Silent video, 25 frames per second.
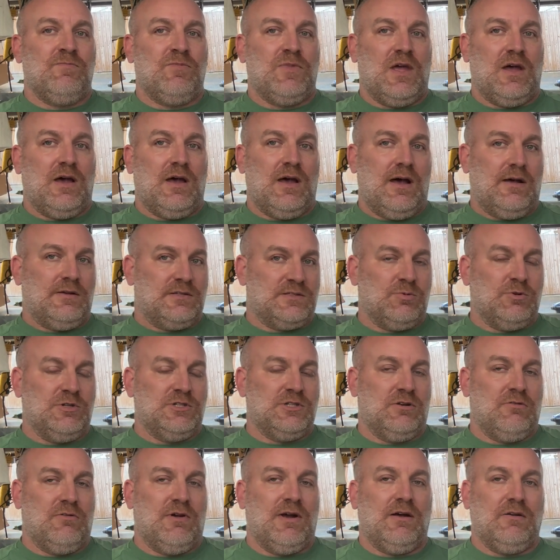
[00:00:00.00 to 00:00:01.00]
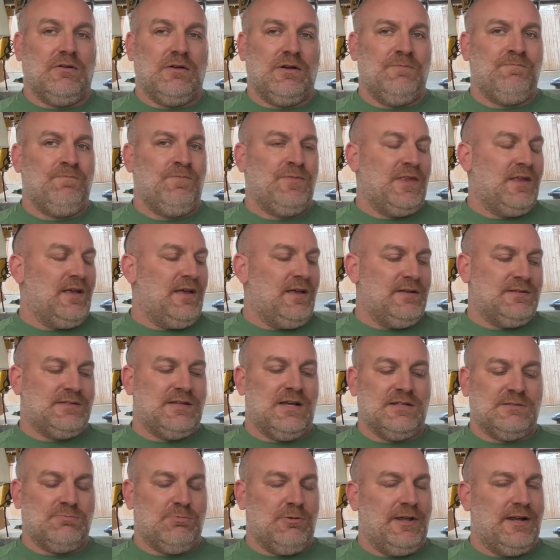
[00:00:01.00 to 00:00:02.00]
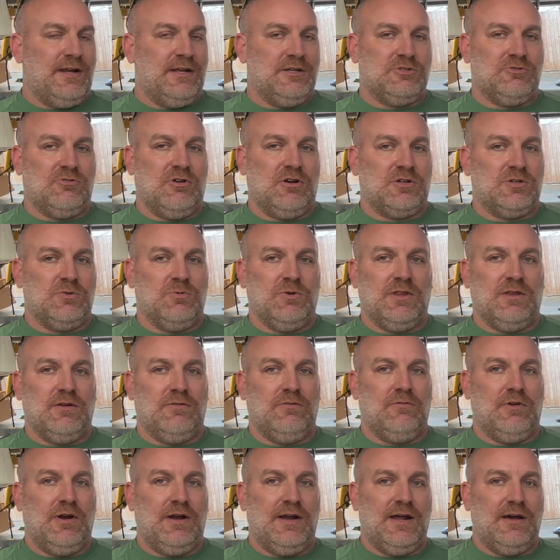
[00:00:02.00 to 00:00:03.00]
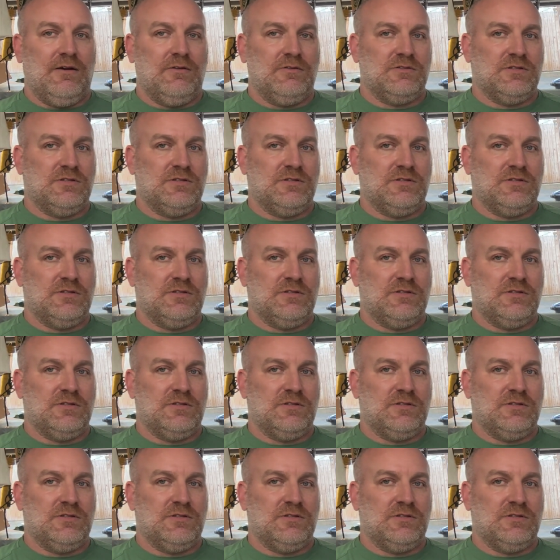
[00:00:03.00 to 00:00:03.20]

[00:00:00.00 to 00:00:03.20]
I'll switch it around. It has plenty of structure with it right now.